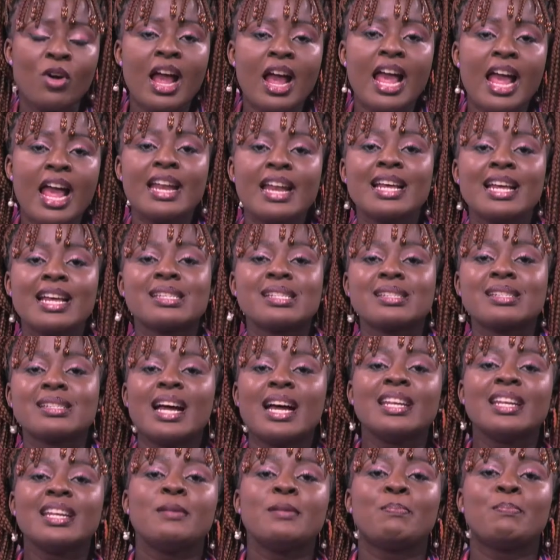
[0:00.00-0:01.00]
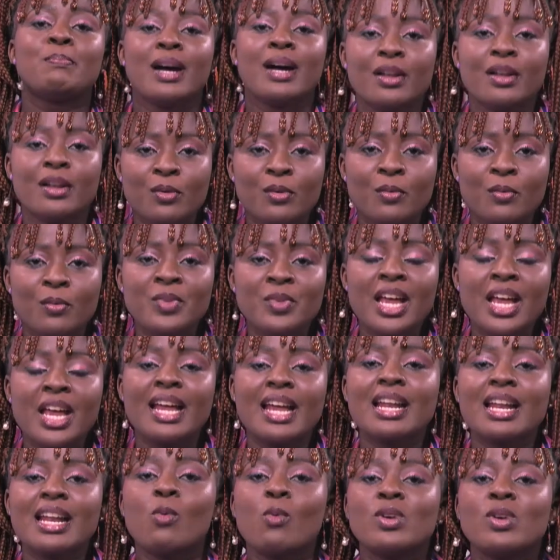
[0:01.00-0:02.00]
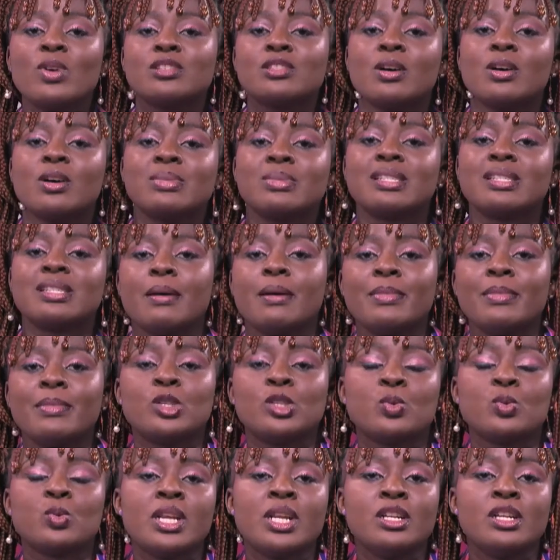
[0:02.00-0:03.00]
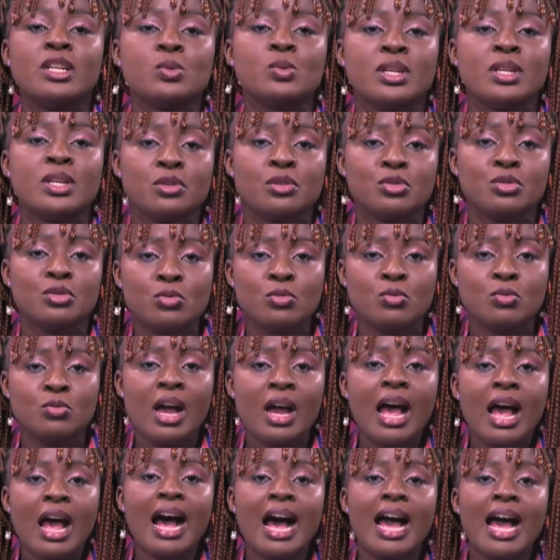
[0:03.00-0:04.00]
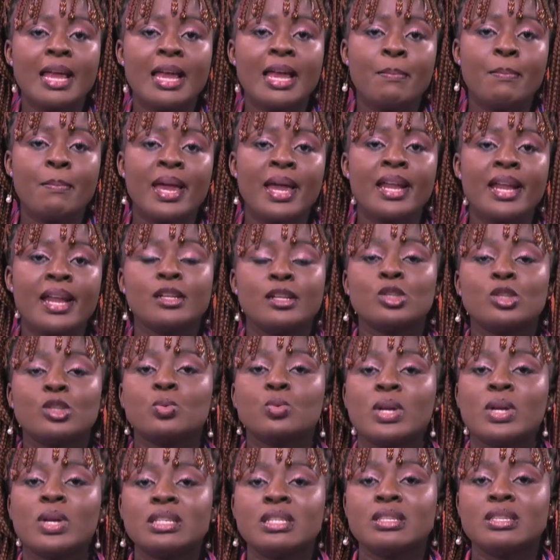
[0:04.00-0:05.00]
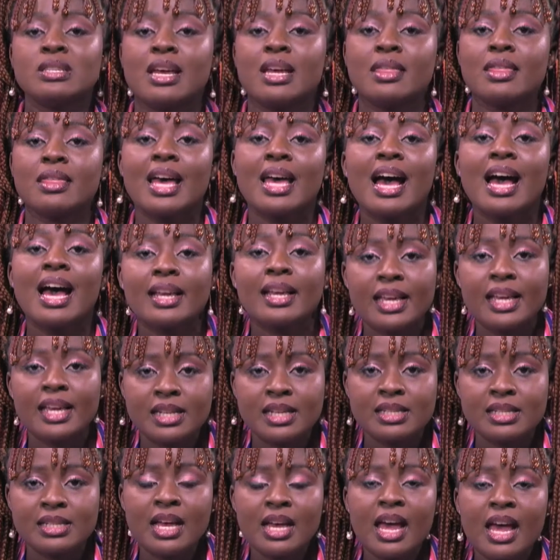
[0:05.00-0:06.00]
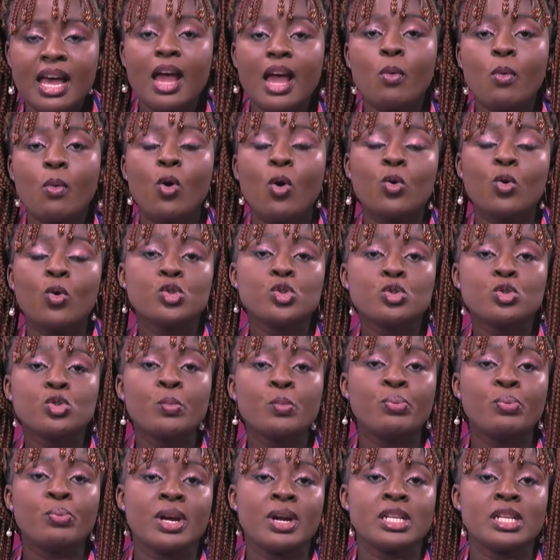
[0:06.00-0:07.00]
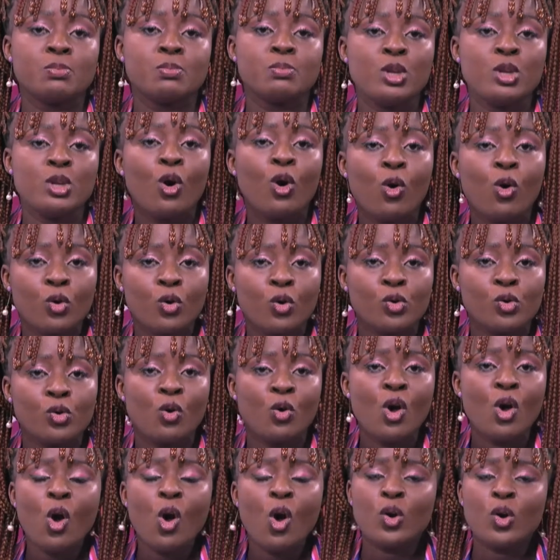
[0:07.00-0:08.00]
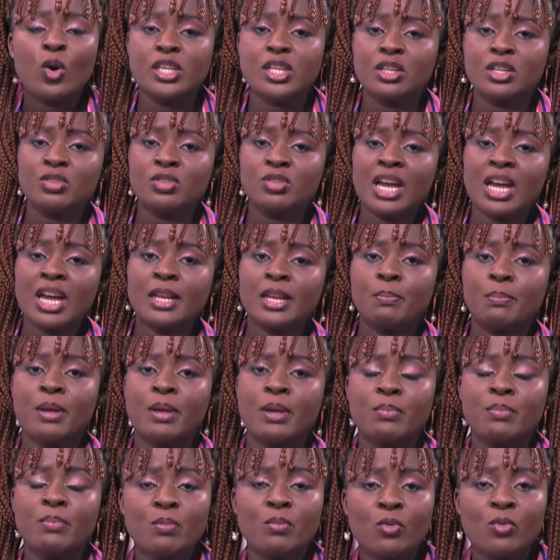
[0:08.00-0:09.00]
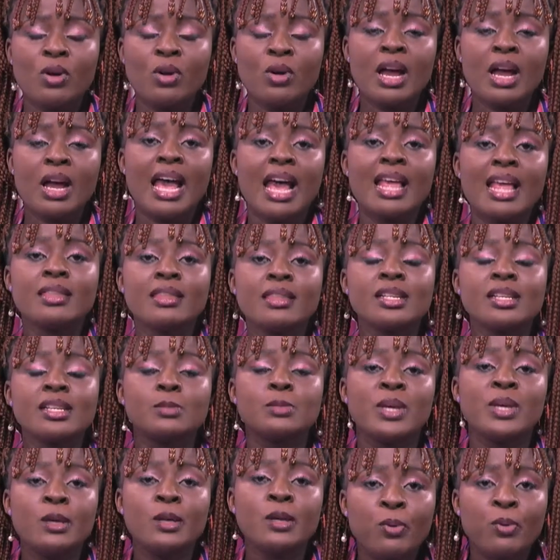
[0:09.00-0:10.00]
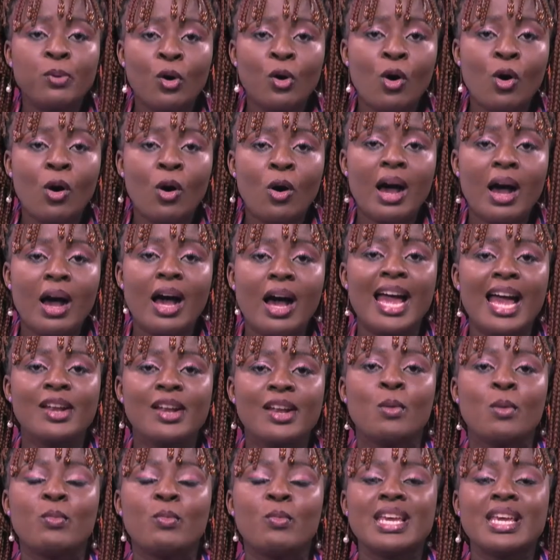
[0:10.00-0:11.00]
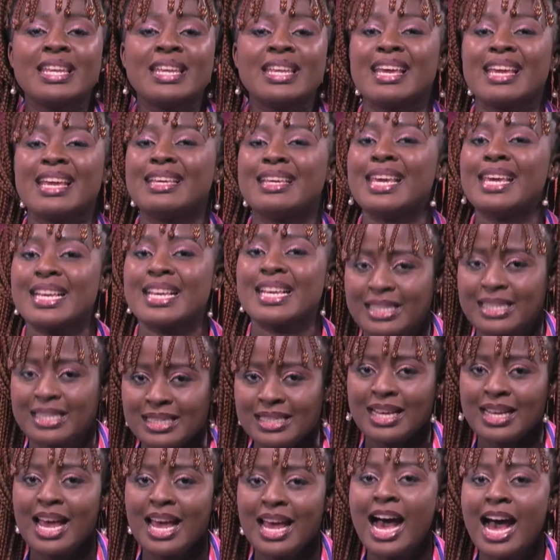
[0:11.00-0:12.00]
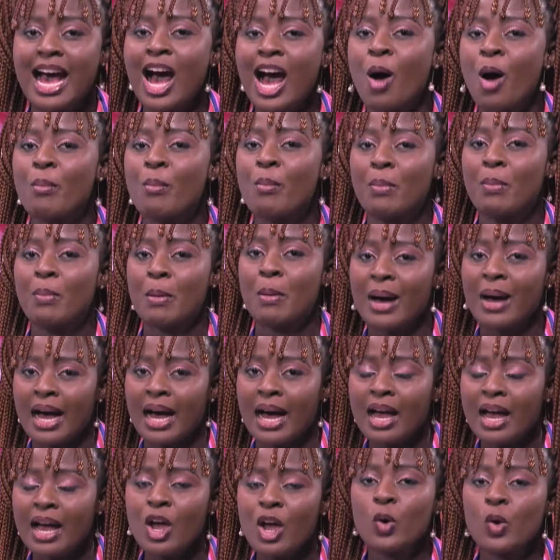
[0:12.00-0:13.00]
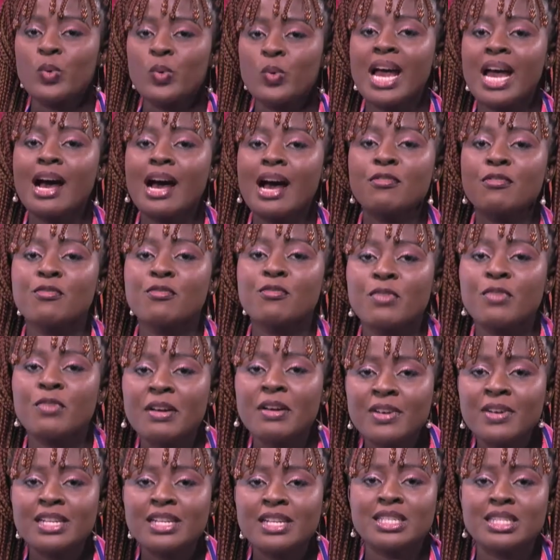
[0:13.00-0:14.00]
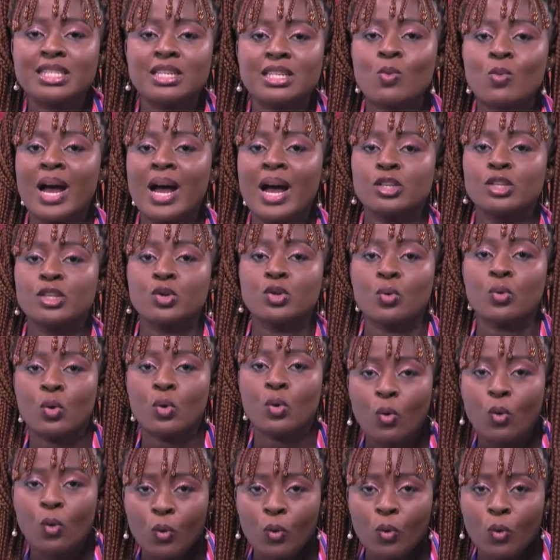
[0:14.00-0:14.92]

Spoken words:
our Sani Pano and our Wisdom Summit 2022, I bear it 20th August, and we also Presby Hall, no, and those people, and Omoya, your guest, our Mebeba, we have Reverend D.Y. Donko.